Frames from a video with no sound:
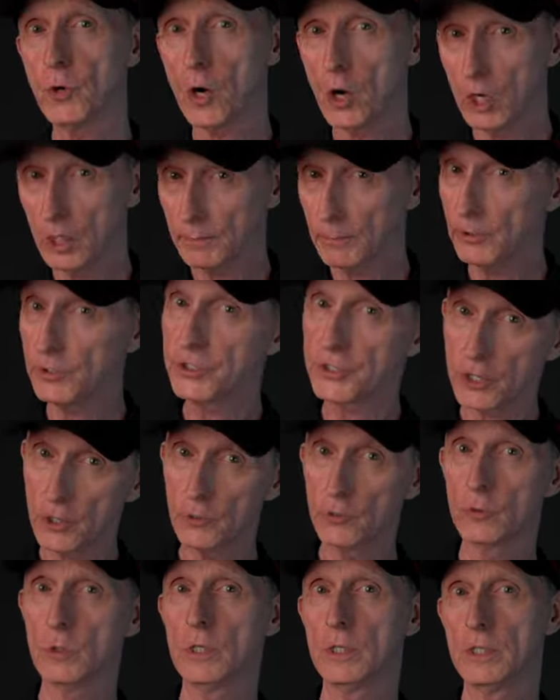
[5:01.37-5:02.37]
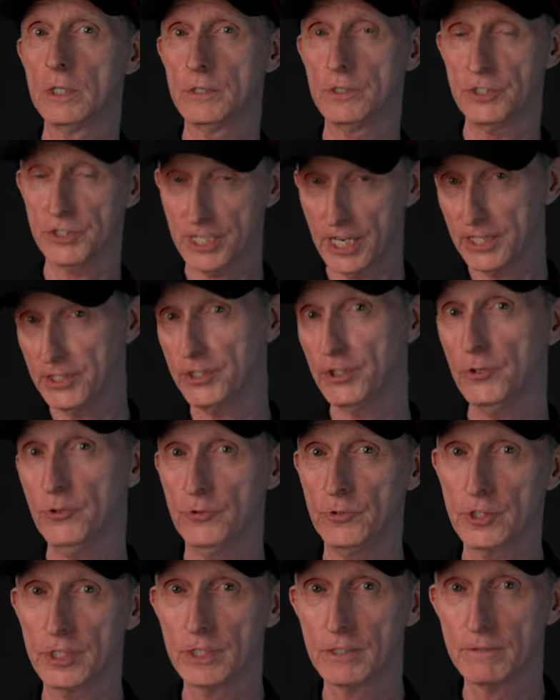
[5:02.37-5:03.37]
armor, so stay
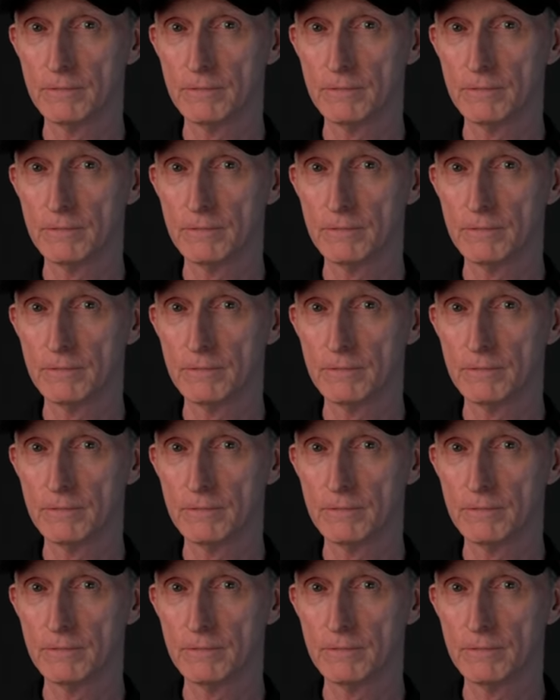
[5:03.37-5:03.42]
tuned.